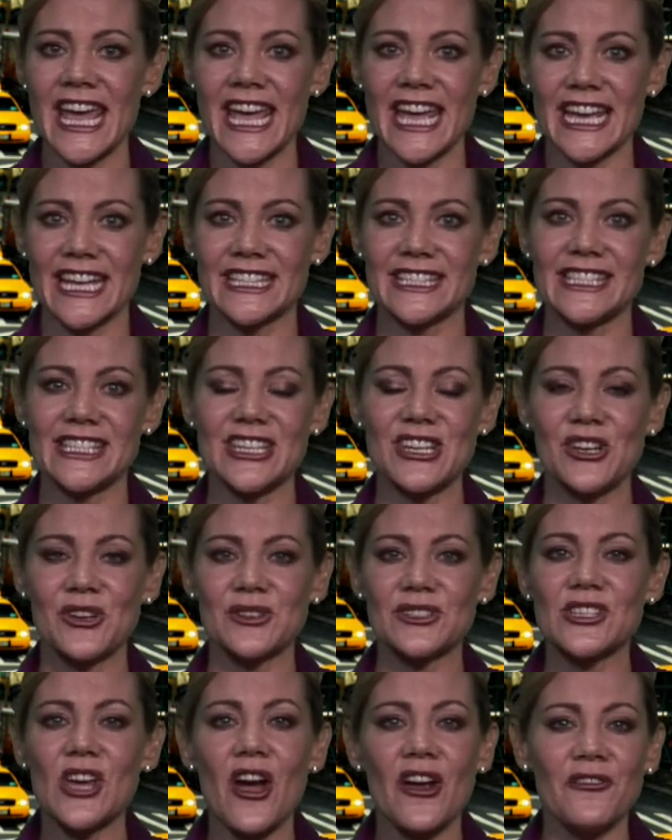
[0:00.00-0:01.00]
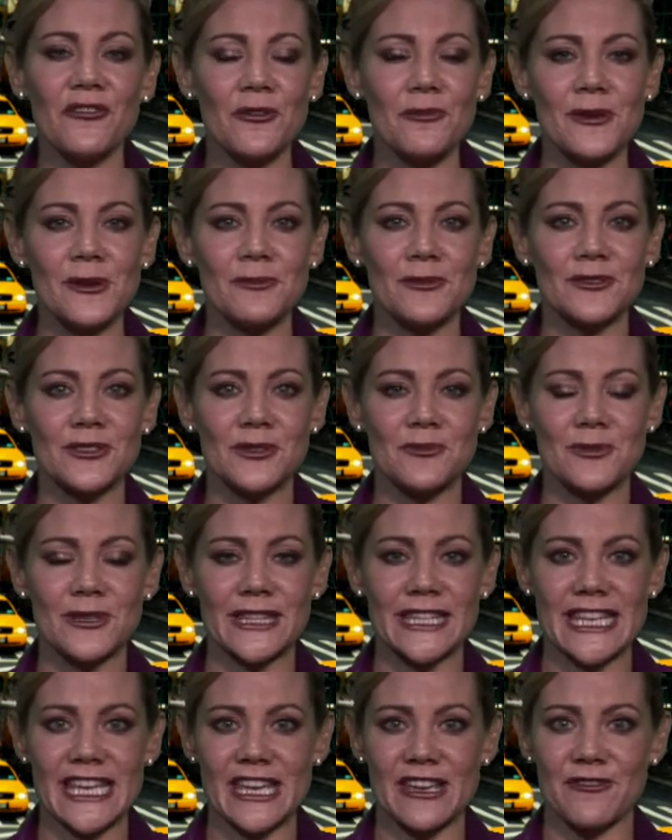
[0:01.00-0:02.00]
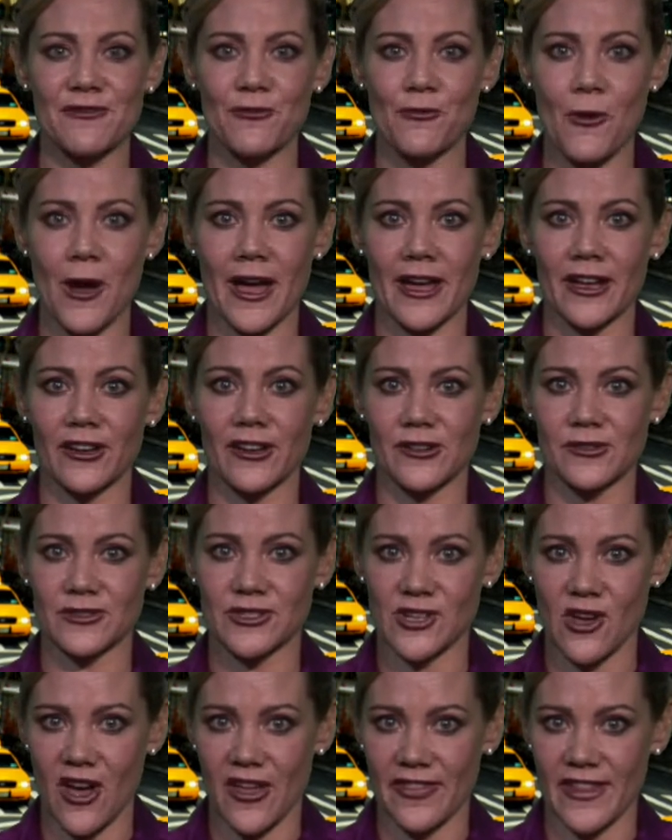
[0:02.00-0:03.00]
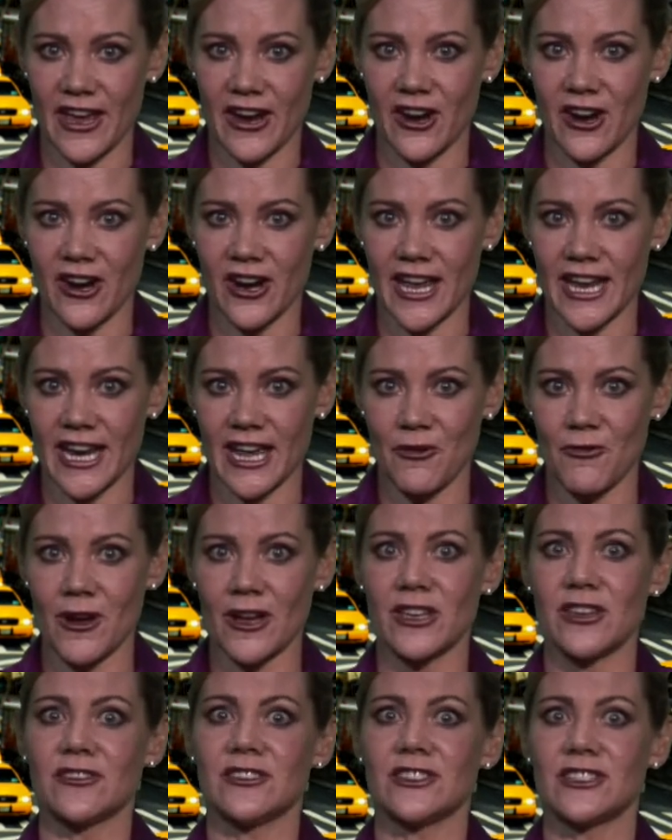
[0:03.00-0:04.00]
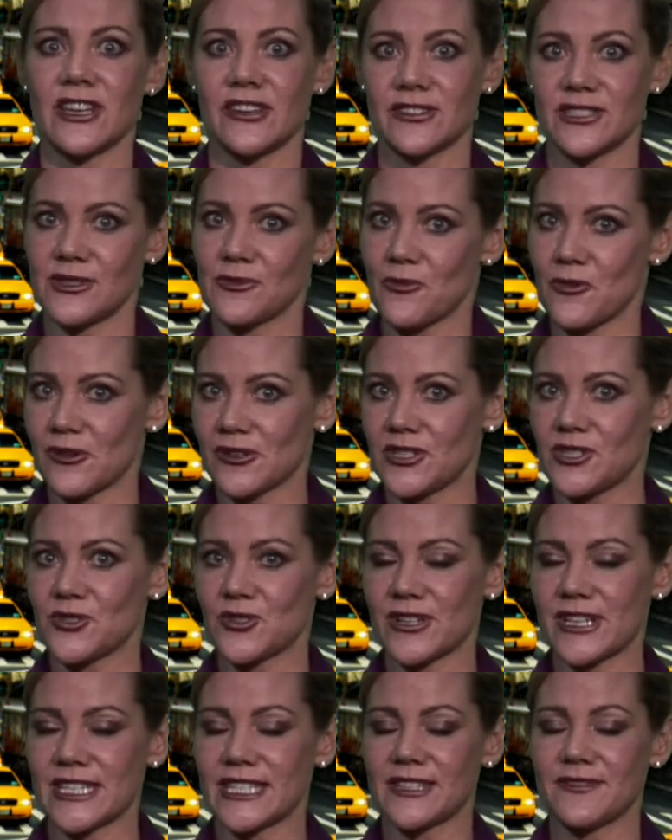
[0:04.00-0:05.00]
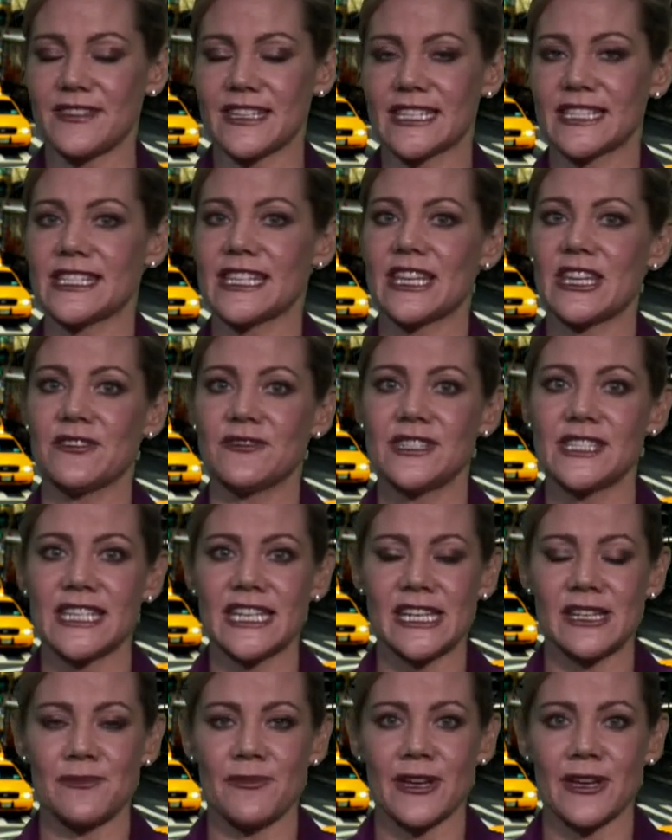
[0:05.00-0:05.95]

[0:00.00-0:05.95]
It's hard for people to believe what goes on there, and I want you to tell some more stories of things that you've seen.